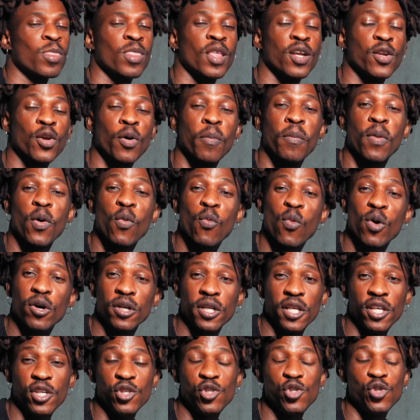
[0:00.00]
The number
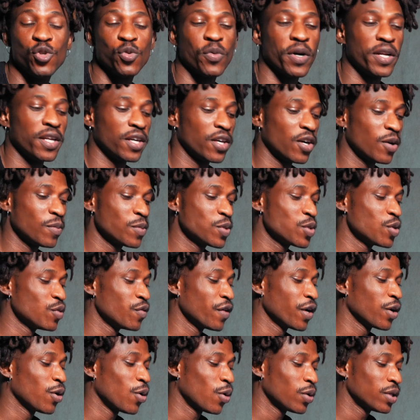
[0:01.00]
one issue when it comes to
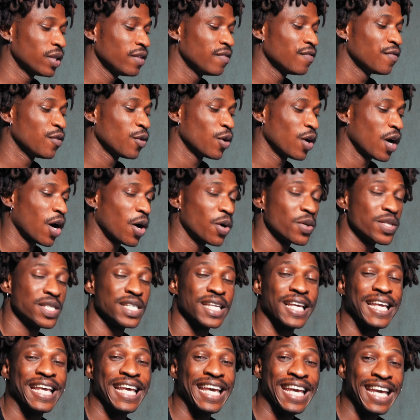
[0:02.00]
recording vocals
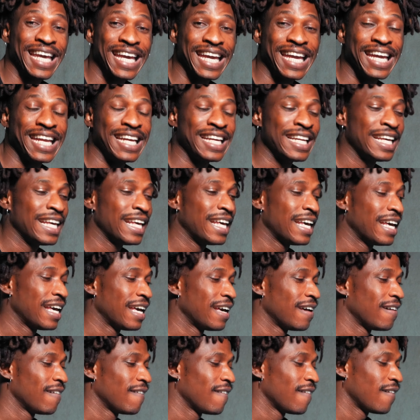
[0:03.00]
in
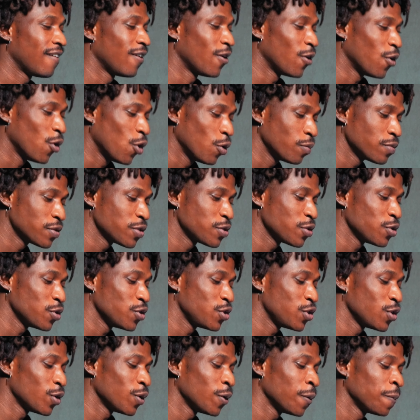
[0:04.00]
a home
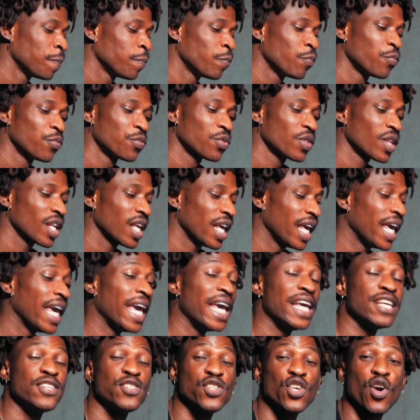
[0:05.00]
studio
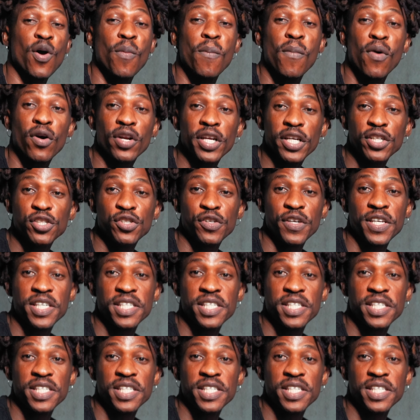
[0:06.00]
is your monitoring